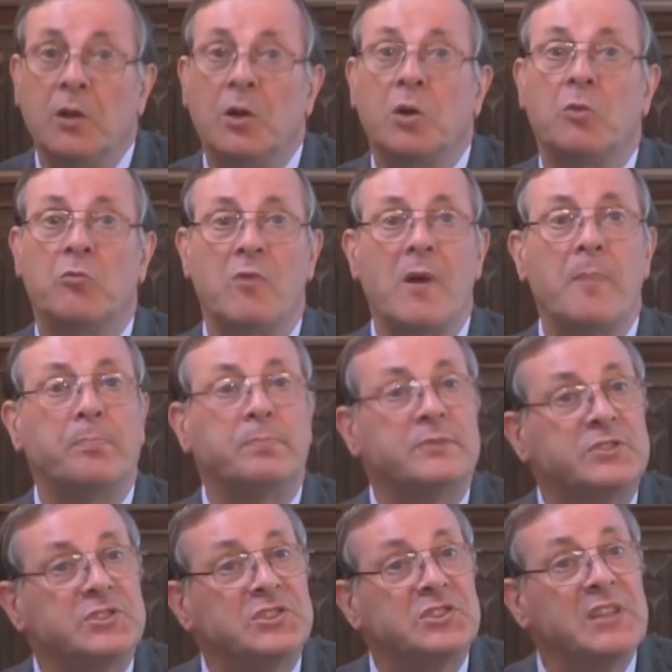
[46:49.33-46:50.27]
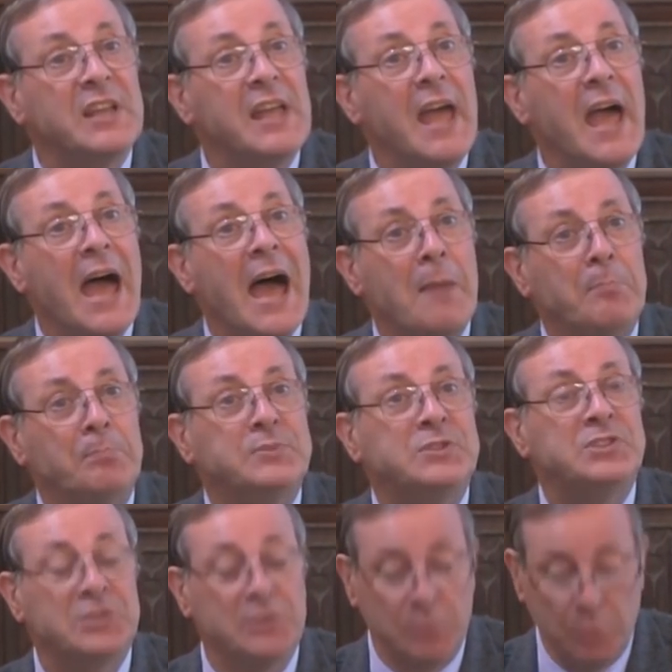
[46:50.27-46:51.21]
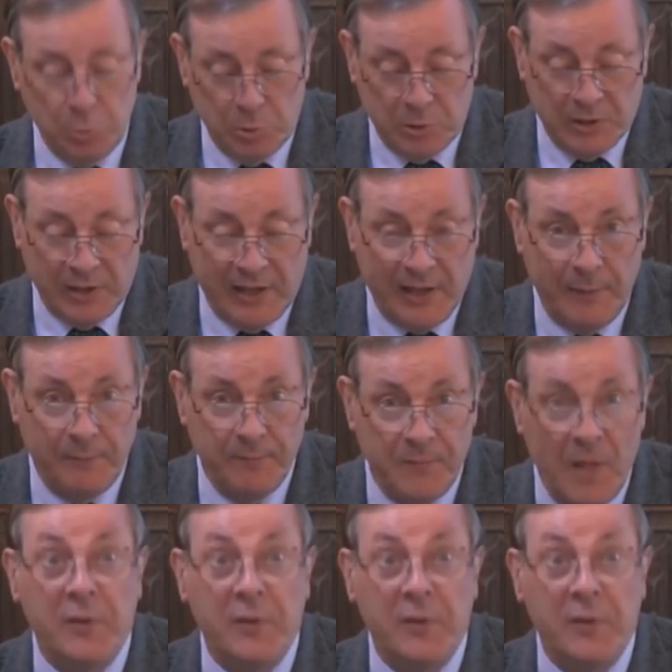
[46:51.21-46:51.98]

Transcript: corrupts absolutely.